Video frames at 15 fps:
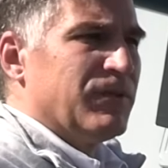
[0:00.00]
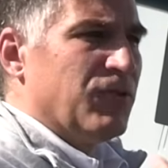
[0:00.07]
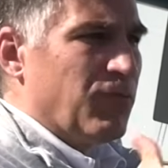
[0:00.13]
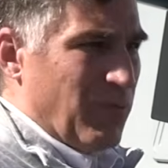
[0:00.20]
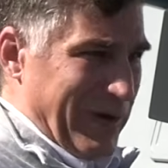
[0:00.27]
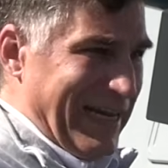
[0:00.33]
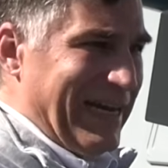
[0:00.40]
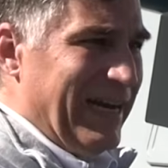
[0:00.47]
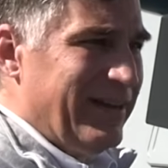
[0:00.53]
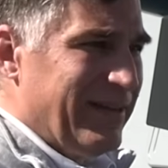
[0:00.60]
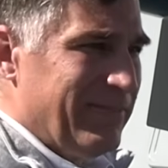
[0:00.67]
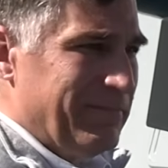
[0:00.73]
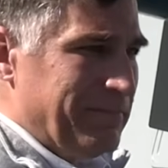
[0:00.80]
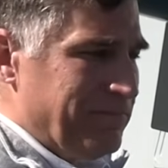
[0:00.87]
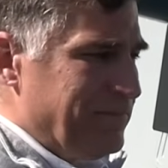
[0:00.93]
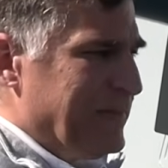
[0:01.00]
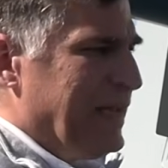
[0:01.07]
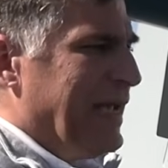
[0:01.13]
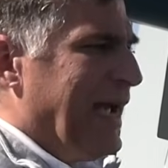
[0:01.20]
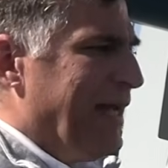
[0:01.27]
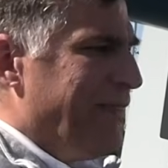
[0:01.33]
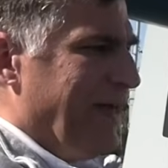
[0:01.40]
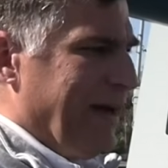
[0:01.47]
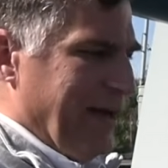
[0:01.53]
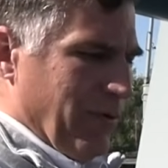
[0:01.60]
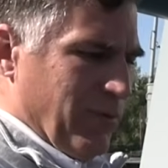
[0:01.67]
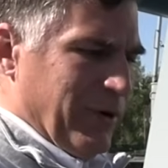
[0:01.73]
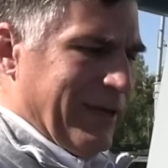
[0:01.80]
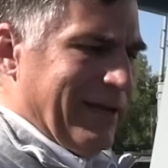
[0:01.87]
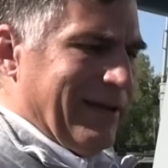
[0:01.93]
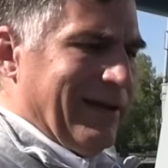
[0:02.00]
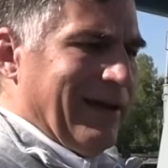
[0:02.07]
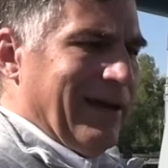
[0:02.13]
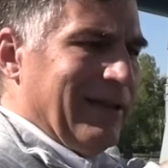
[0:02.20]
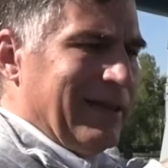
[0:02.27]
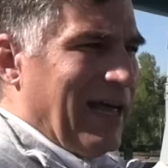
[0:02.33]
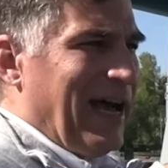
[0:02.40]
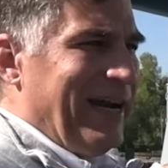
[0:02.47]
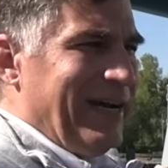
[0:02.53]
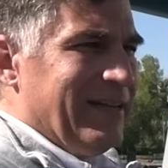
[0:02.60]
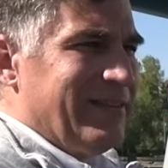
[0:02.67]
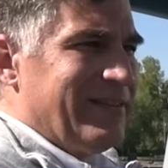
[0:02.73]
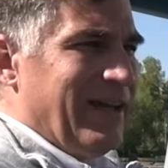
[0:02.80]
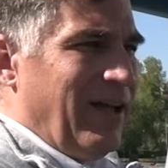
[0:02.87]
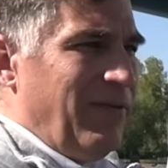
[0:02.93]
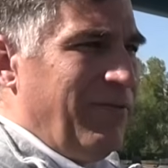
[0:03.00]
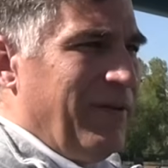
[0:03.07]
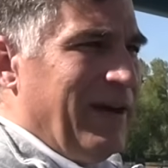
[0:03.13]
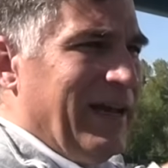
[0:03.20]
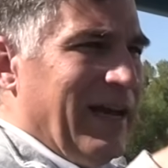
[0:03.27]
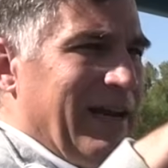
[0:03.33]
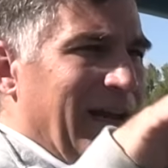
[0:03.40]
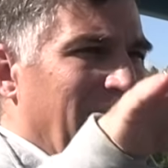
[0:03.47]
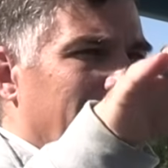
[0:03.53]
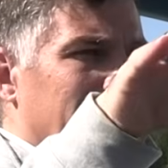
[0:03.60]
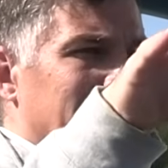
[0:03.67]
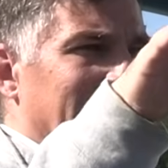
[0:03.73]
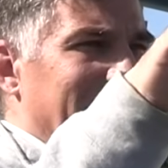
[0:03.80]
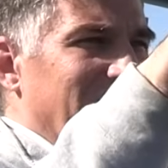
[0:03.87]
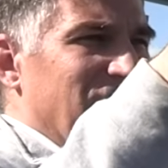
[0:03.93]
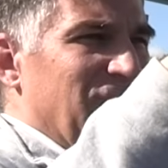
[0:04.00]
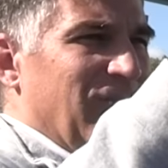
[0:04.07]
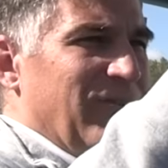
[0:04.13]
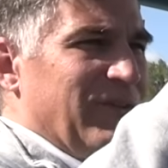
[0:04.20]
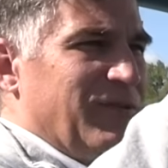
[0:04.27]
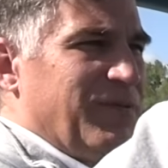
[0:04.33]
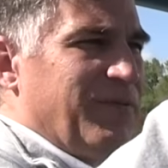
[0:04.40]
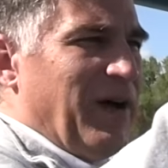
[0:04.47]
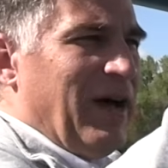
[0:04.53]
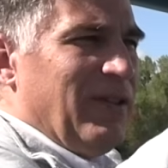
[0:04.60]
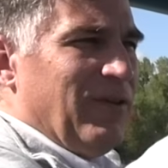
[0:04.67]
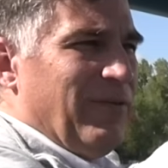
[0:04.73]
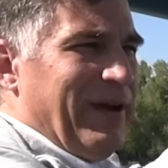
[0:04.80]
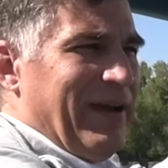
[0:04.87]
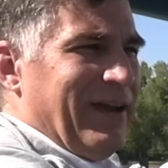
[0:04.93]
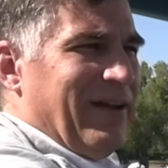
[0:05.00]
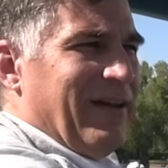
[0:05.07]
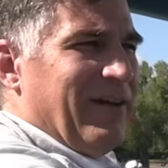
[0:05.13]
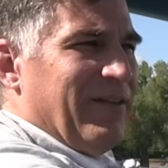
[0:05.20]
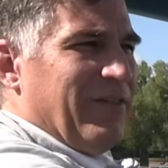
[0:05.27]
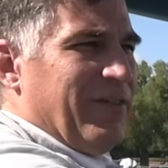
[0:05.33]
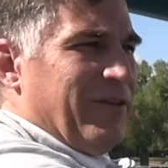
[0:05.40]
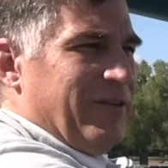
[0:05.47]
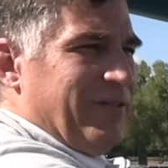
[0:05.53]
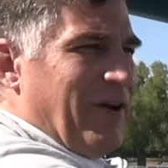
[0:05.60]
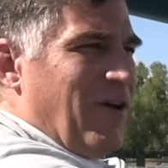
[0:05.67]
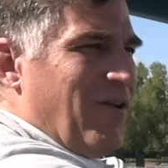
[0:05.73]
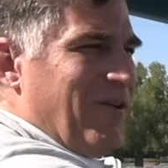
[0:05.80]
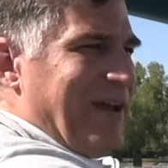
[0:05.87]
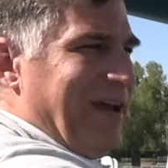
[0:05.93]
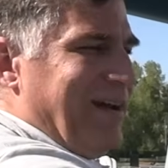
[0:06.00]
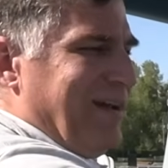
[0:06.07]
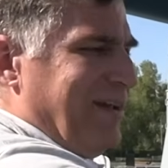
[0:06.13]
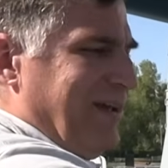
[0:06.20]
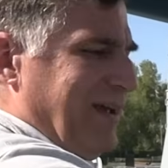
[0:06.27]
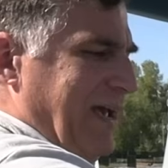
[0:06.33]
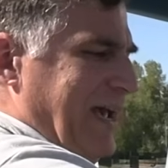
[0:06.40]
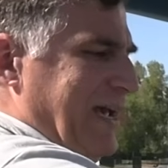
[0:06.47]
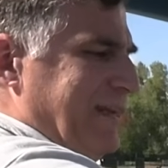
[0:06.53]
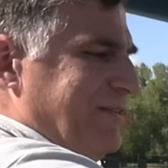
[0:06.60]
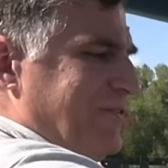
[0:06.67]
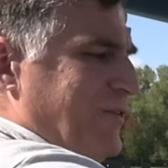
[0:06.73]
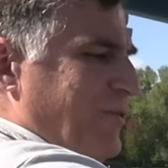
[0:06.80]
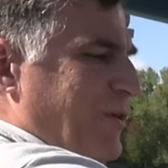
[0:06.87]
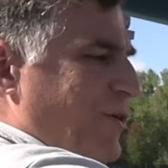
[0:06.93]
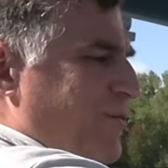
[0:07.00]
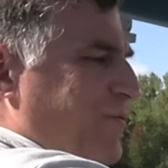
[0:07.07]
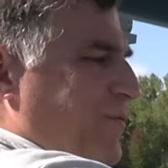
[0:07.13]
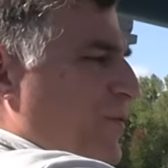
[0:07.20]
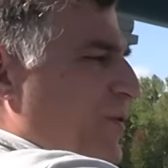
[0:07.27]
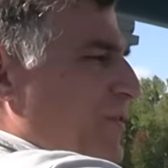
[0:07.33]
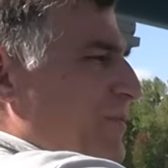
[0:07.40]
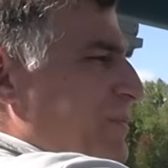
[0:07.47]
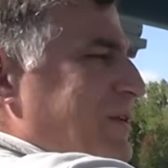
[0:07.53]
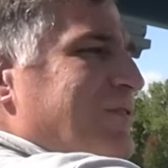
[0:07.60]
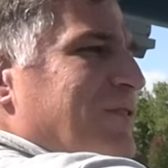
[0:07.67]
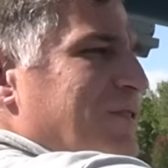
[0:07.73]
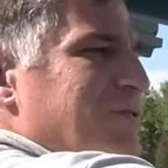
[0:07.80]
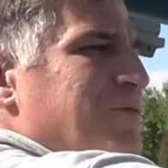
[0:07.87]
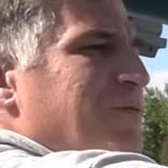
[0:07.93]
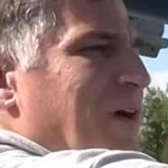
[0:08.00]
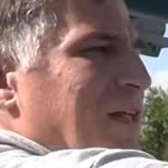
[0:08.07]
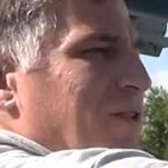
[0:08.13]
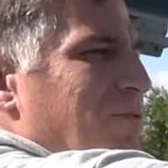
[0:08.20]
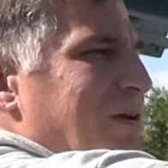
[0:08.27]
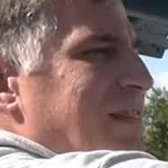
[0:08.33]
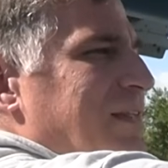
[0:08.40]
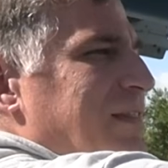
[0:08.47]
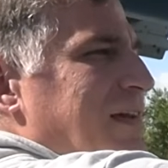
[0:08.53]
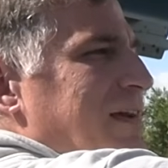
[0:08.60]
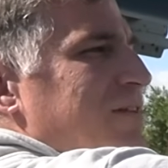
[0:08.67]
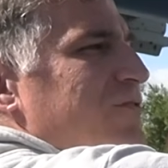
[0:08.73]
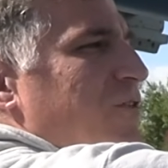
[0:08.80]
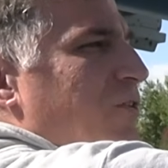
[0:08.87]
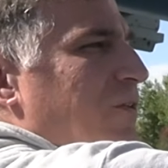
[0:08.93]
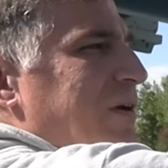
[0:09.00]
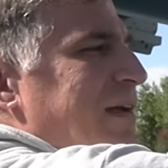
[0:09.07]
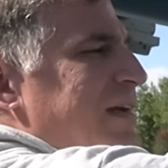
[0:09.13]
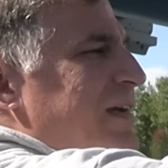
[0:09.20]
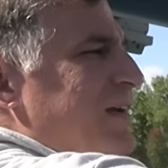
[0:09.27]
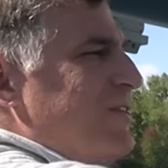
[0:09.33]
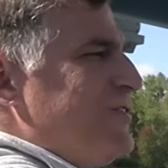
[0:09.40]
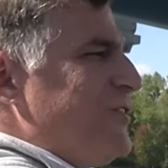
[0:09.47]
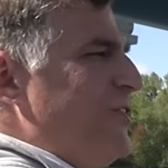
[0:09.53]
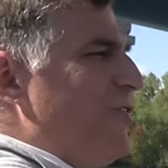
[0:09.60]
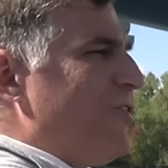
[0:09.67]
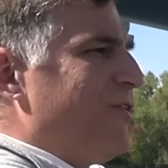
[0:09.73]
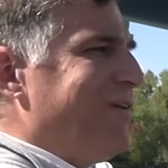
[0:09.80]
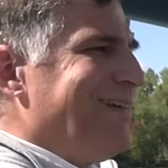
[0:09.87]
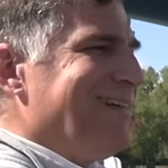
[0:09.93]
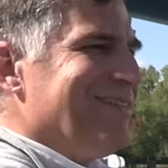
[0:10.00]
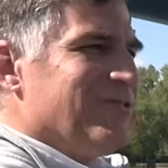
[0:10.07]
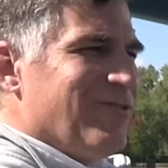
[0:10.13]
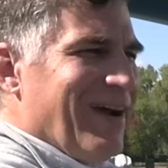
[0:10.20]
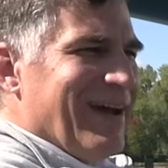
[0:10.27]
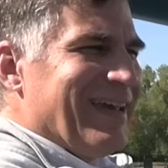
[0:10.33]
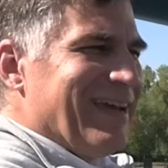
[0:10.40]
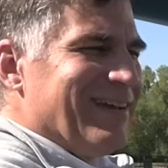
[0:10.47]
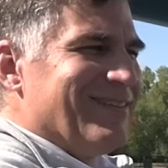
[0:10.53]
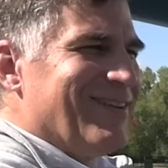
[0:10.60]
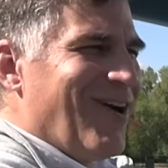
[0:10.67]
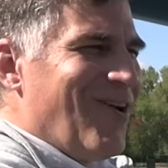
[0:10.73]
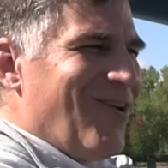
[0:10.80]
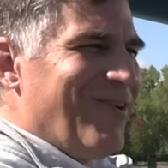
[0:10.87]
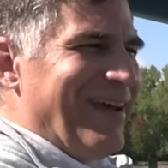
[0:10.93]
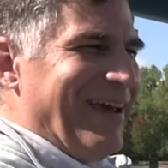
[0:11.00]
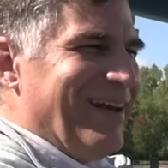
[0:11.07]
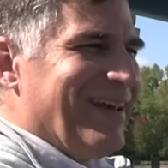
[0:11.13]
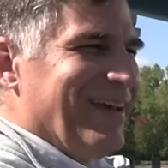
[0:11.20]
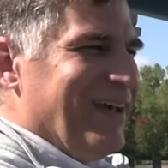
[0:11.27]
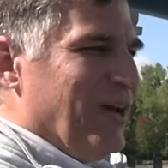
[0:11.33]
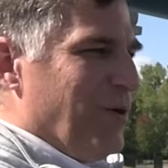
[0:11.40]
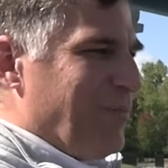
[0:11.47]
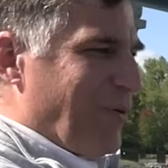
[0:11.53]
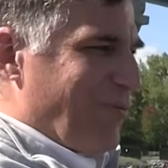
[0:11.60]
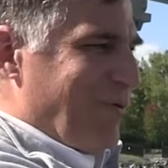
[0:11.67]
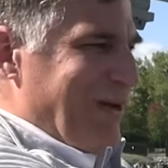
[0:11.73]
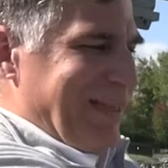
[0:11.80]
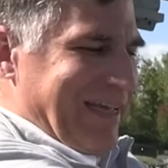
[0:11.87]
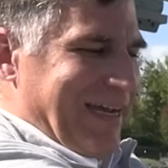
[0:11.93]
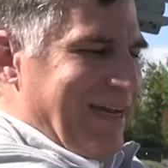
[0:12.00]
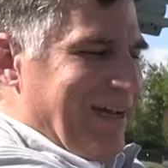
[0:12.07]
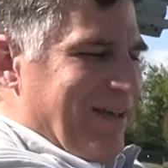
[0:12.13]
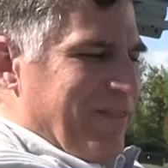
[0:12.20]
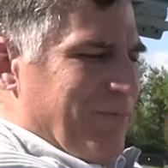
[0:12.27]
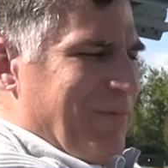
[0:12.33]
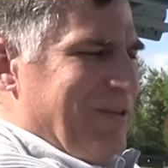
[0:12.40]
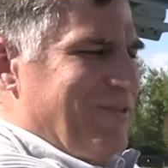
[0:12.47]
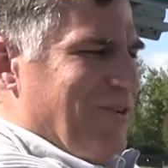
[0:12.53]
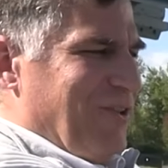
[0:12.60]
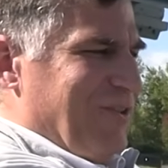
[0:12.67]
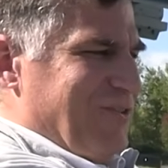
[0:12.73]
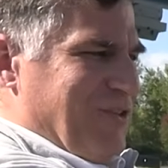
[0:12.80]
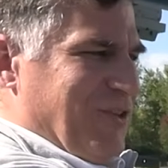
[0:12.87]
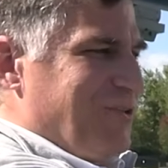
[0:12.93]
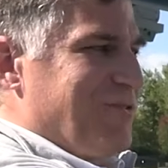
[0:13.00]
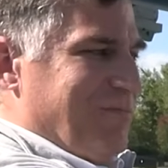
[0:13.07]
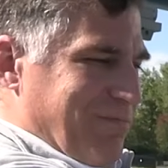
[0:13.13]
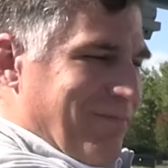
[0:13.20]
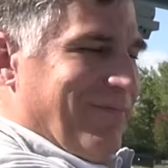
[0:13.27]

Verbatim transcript: read it. And then it would align itself, and now the laser is following the target, and so therefore the missile is following the laser. Mm-hmm. So you're tracking a target, but really the missile is just